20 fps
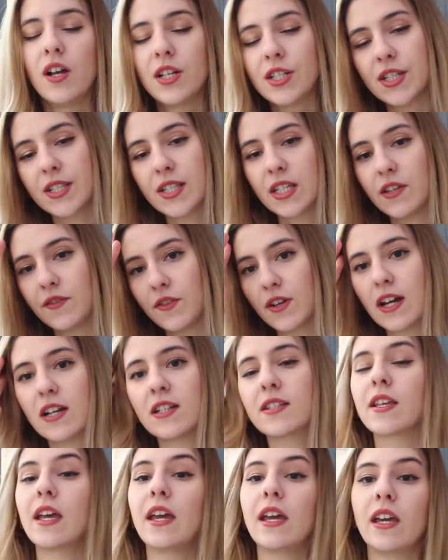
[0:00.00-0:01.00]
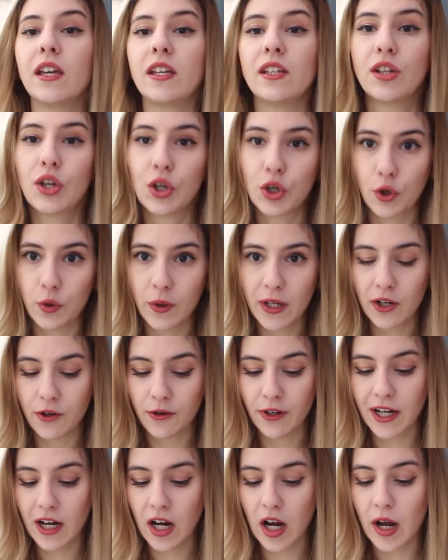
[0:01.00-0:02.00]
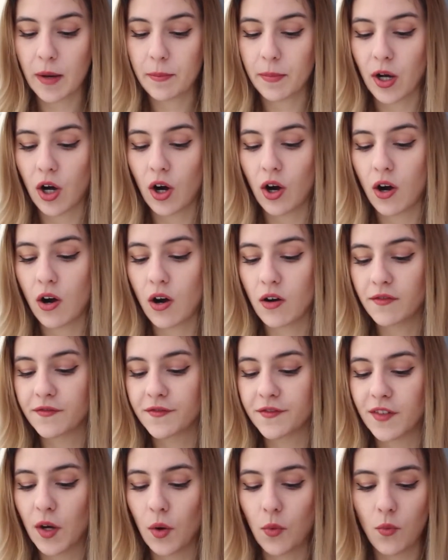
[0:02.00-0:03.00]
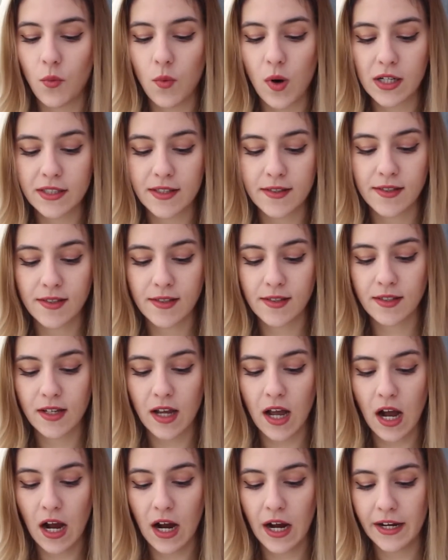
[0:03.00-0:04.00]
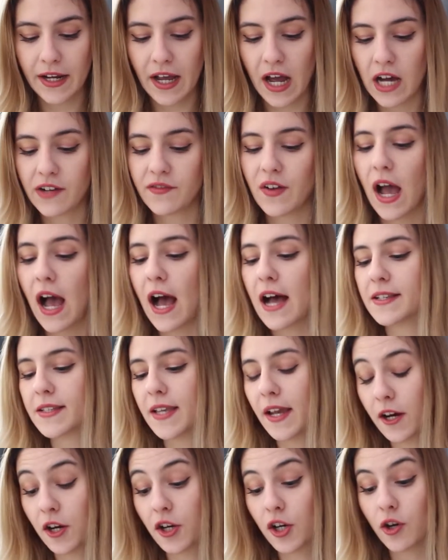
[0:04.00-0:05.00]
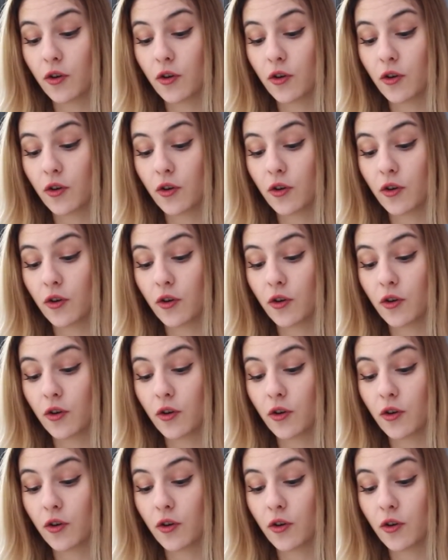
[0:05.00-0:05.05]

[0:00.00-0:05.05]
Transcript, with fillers: Just to give you guys a quick recap of what I have as hair